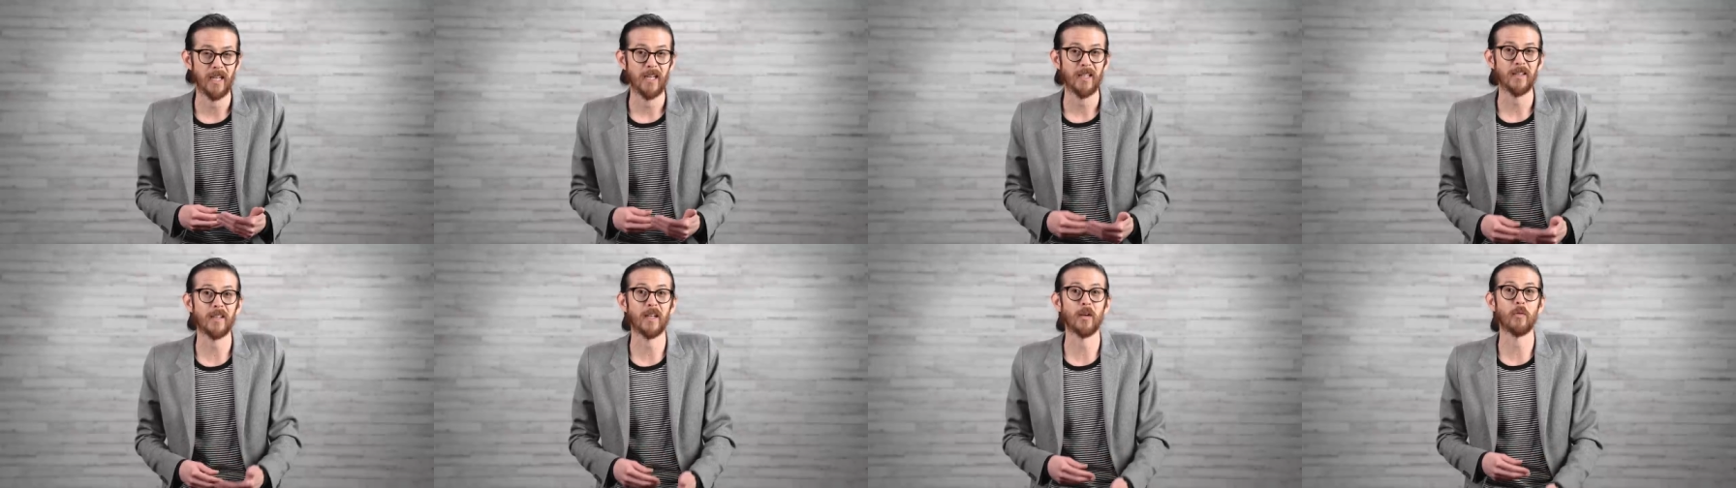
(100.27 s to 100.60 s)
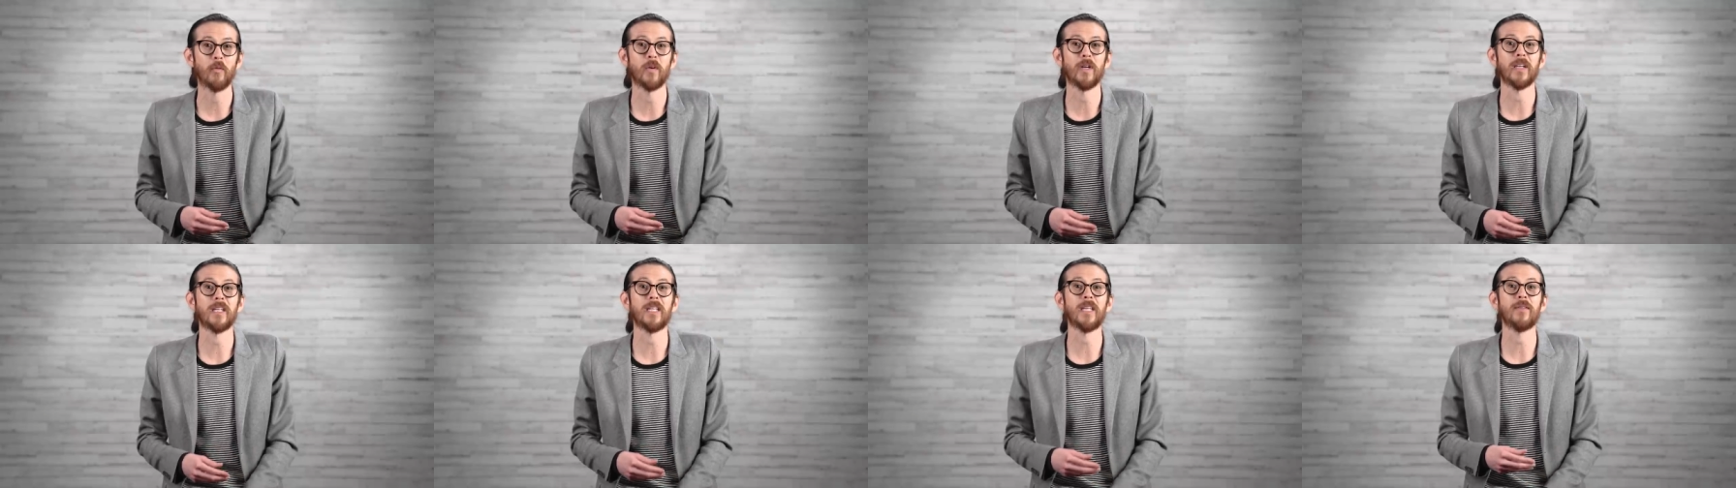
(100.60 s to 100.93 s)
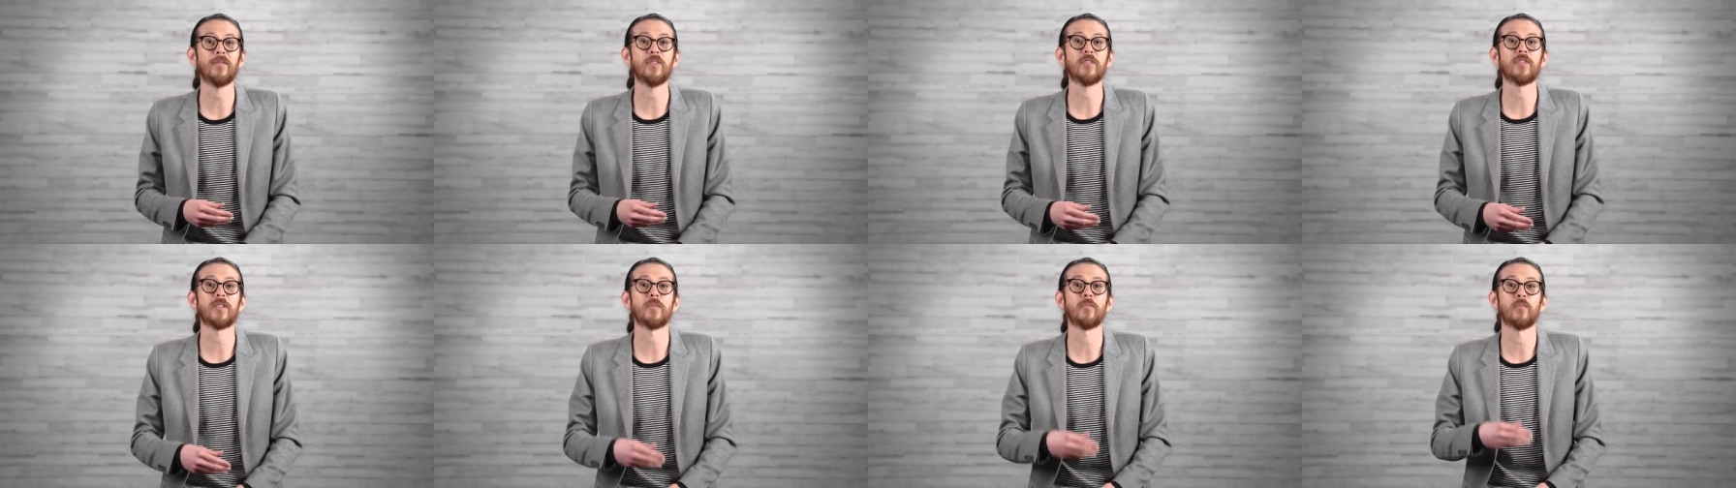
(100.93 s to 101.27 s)
then I want to give
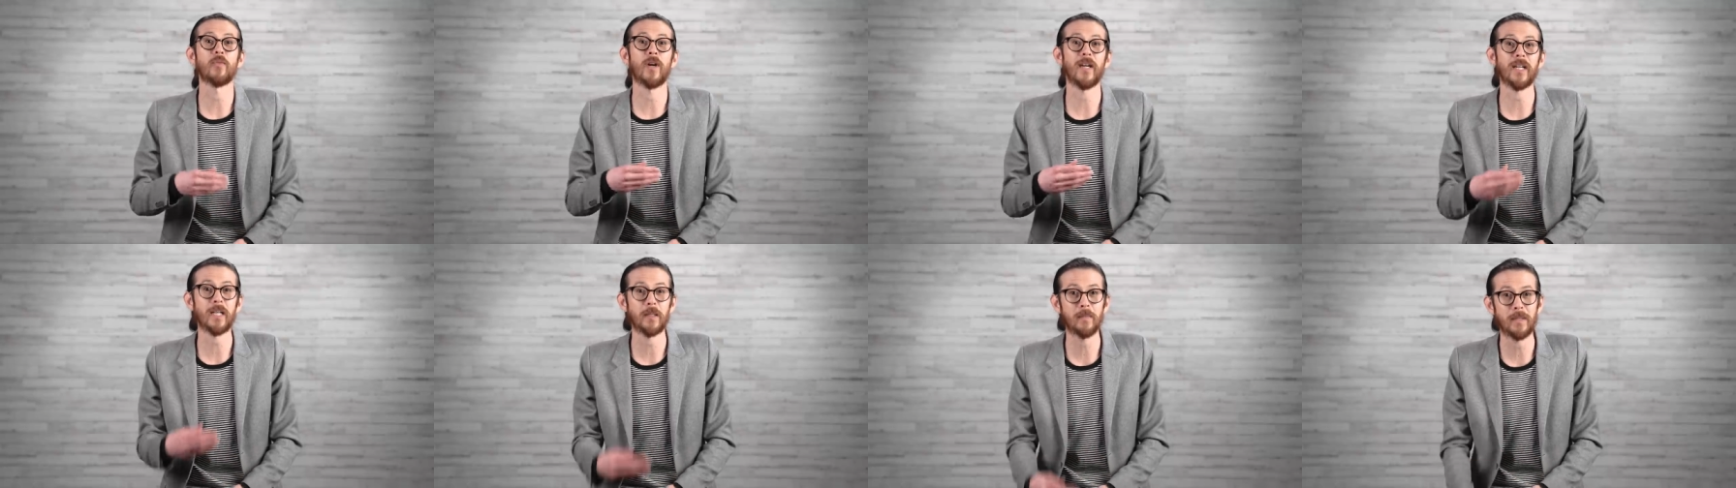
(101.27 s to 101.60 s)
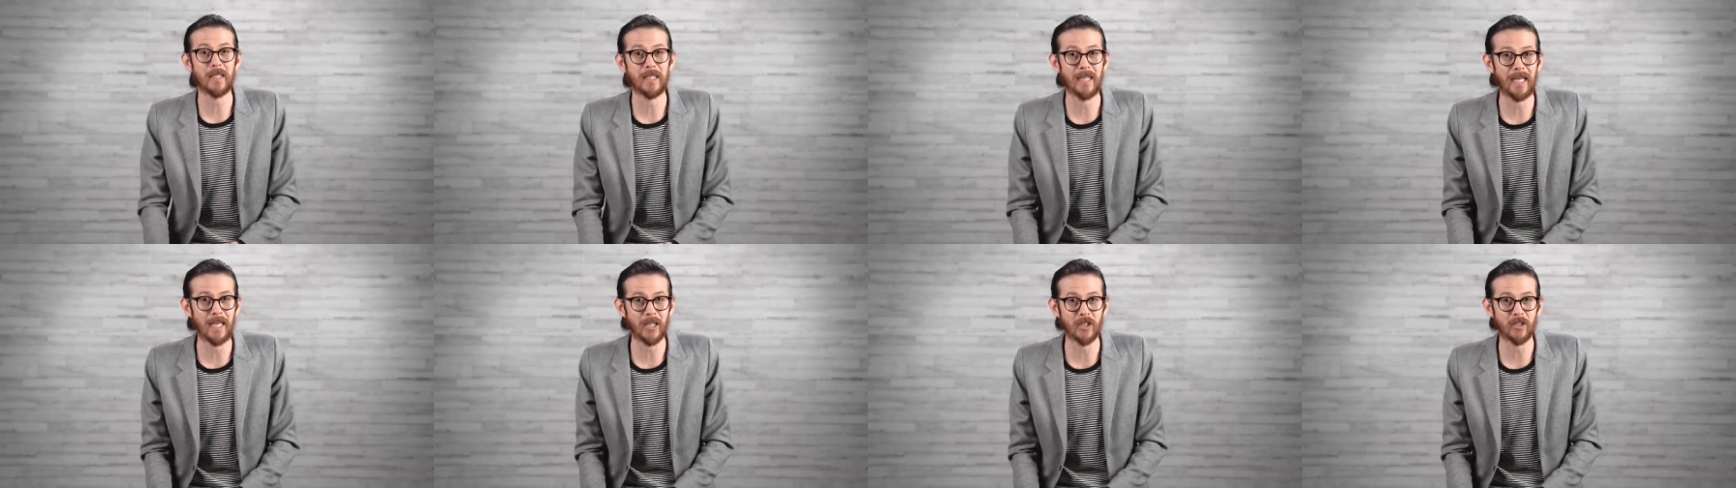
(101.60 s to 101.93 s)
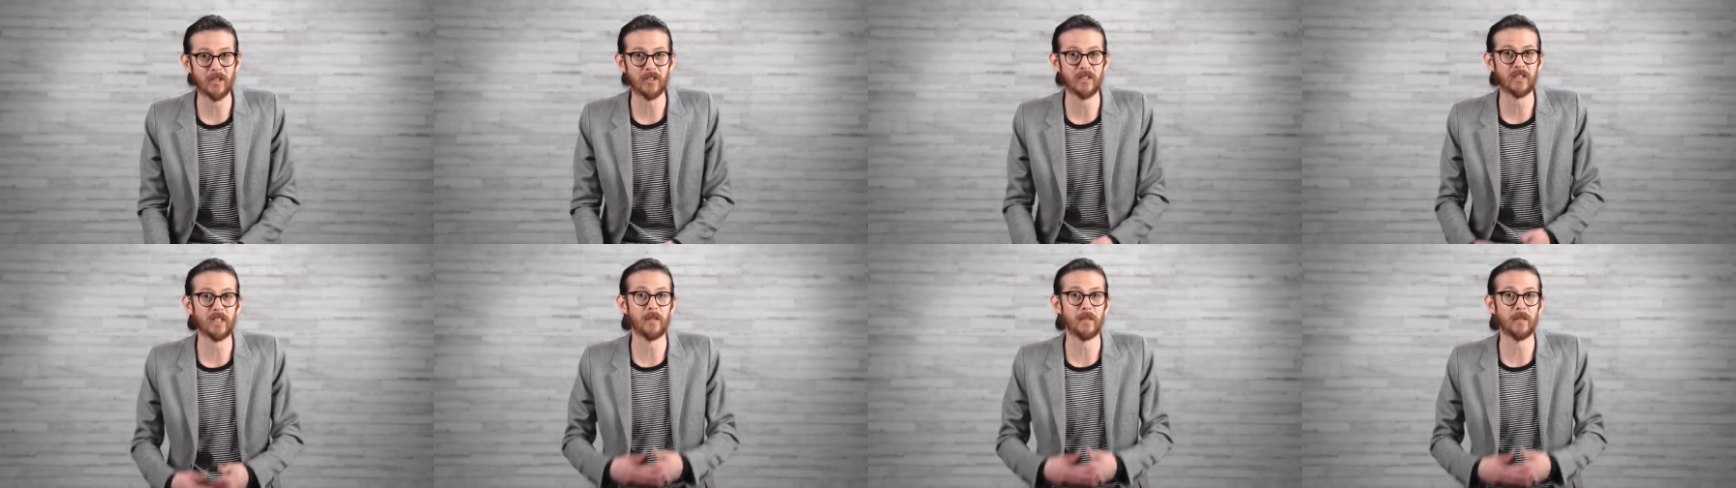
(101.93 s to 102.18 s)
you some recommendations,